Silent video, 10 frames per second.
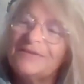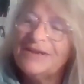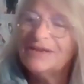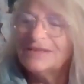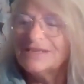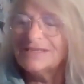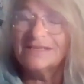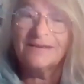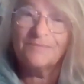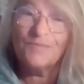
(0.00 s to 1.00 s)
Now, eagle is
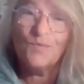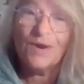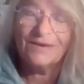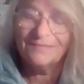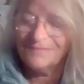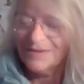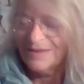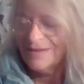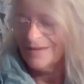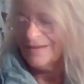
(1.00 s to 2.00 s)
the number one
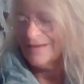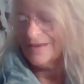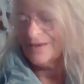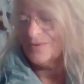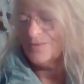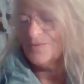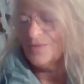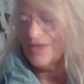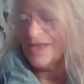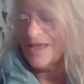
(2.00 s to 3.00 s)
in all
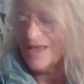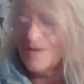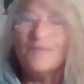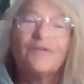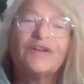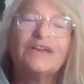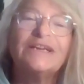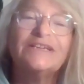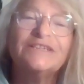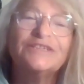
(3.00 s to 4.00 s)
the American
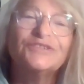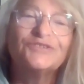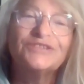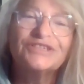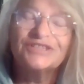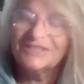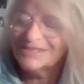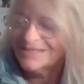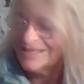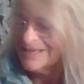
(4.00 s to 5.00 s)
Indian
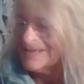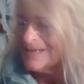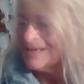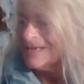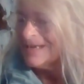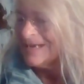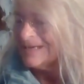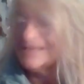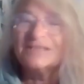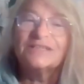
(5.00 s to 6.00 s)
traditions,
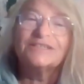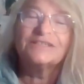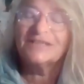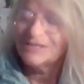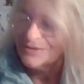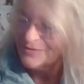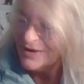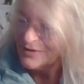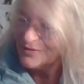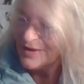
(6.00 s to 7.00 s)
and it's considered a
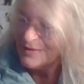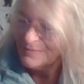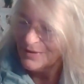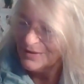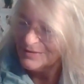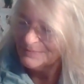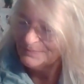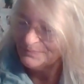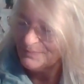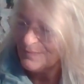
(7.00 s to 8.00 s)
great, great bird.
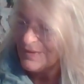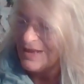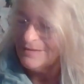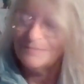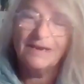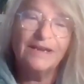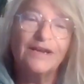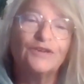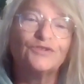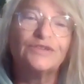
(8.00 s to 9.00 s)
And many
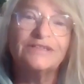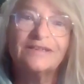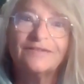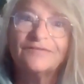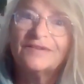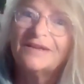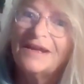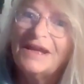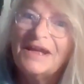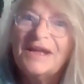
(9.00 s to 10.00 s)
countries have,
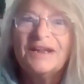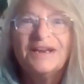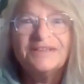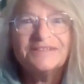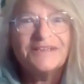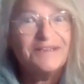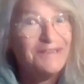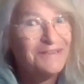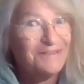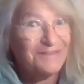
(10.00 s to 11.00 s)
let's say,
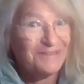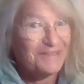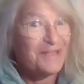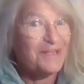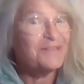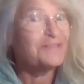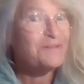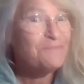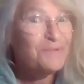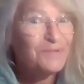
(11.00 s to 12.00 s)
eagle as their
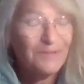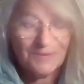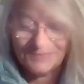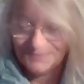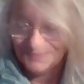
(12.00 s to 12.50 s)
symbol.